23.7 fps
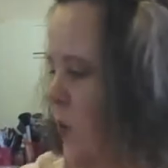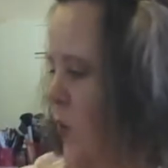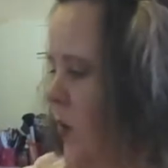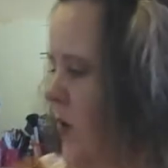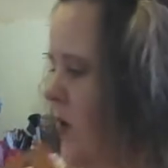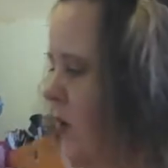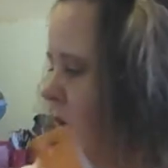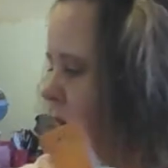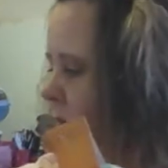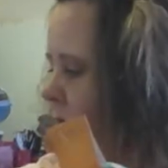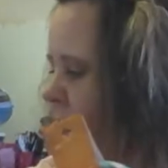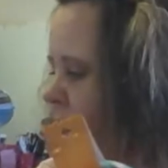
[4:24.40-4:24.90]
to
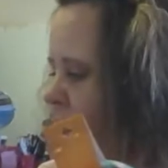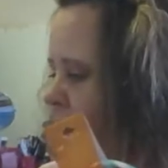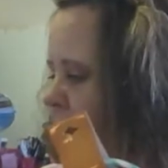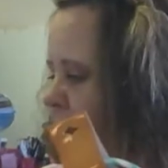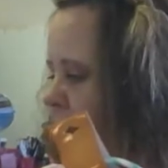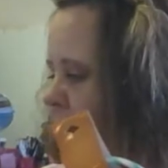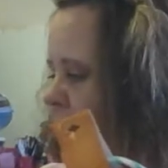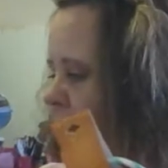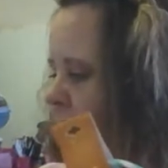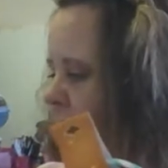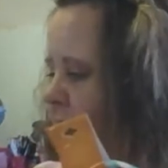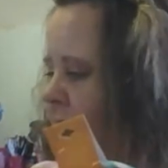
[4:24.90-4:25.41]
work
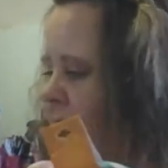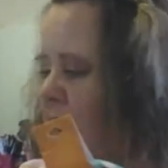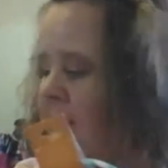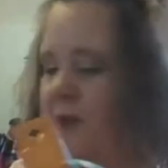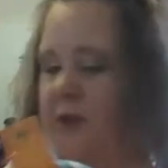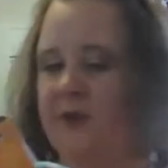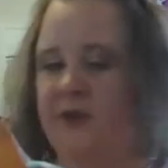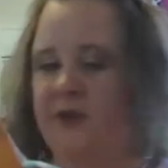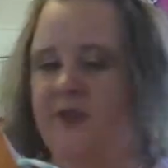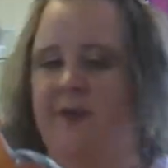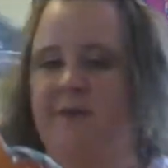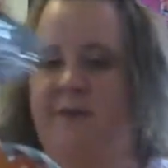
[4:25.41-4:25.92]
this
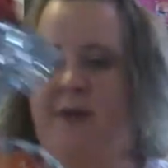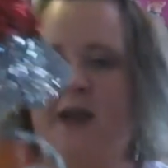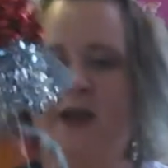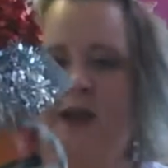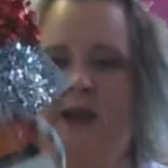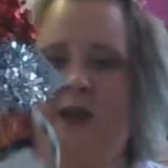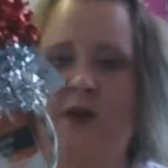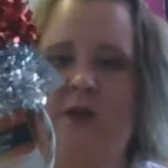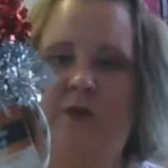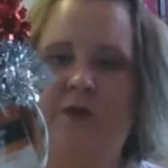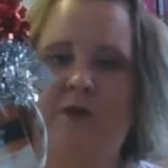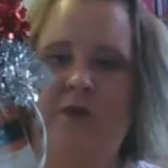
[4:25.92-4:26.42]
together
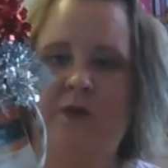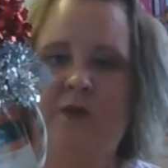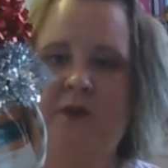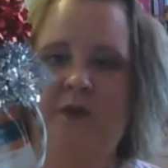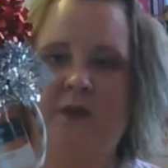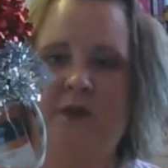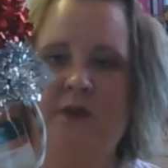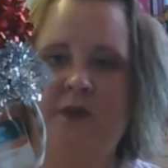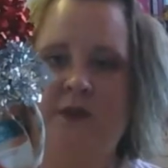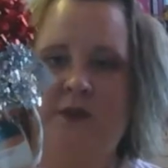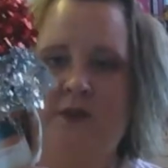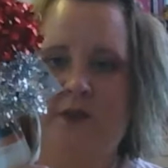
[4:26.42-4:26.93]
somehow
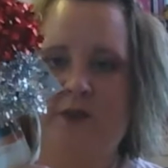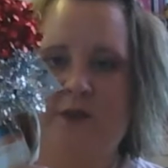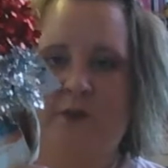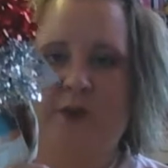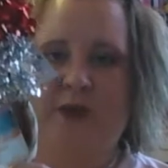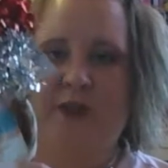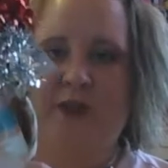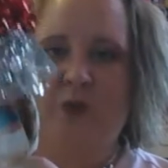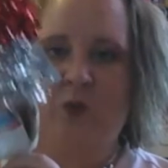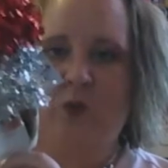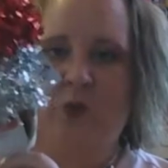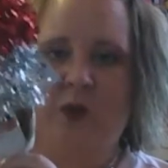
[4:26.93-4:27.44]
so that
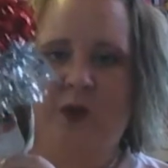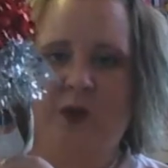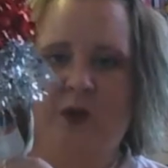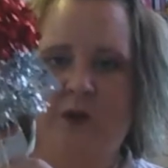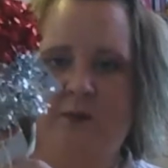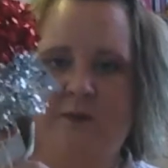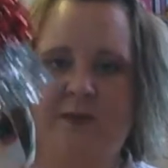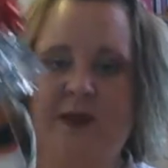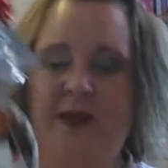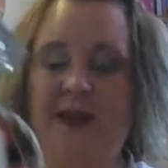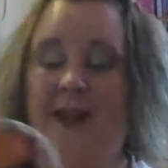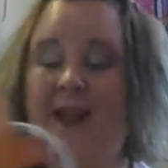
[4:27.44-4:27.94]
we can wear
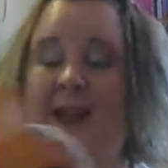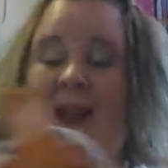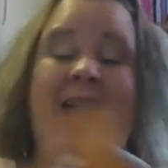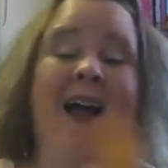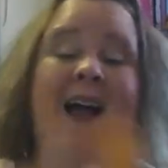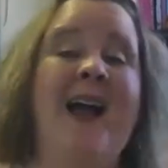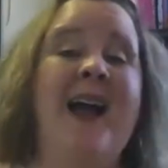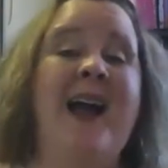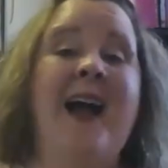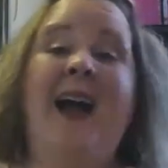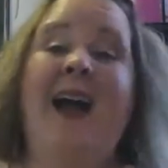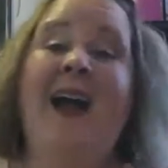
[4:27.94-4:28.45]
them.
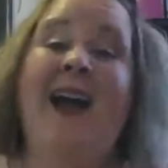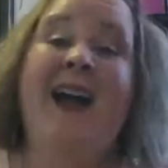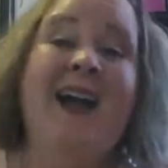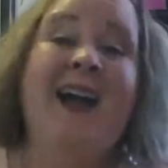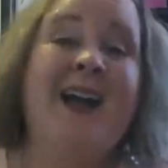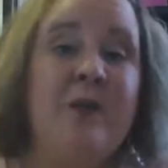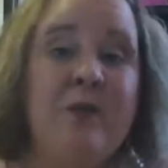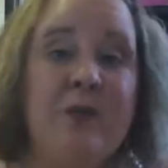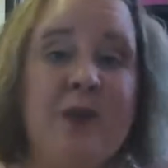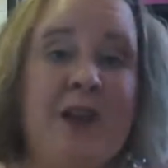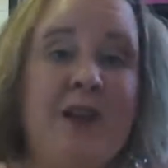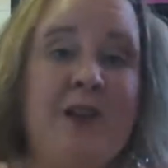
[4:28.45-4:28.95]
I
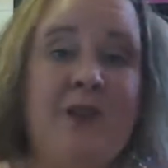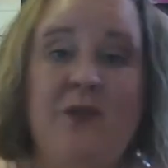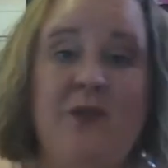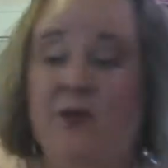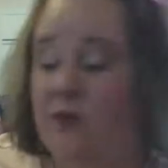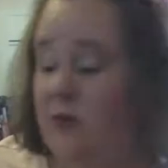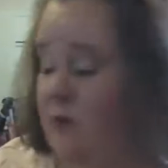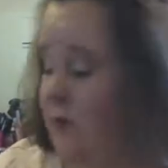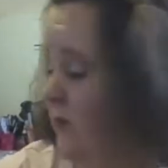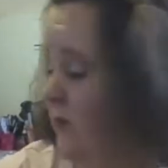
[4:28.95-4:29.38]
don't know.